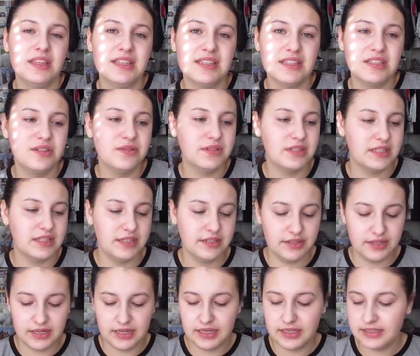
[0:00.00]
this new
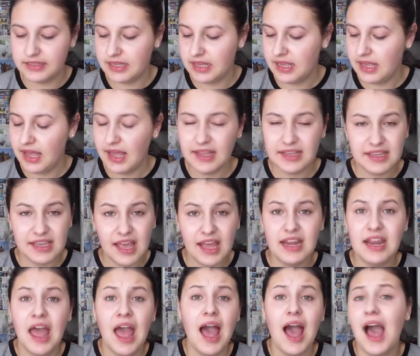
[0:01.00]
series,
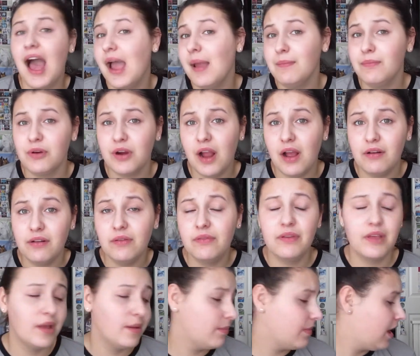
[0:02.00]
again, I'm proud of
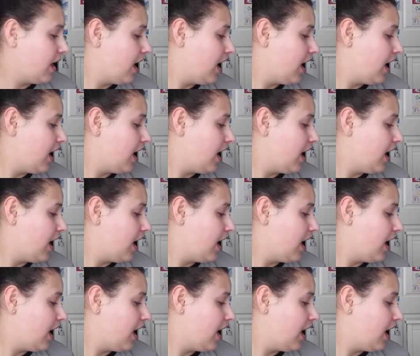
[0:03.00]
him.